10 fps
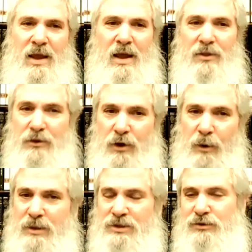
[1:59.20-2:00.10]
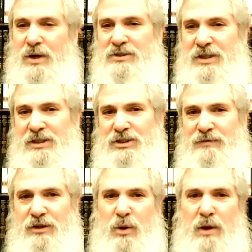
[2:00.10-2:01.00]
The Torah instructs each of
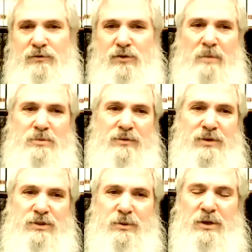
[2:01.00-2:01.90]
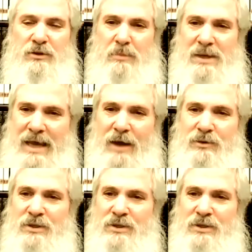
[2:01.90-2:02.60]
the 12 tribes of Israel to be counted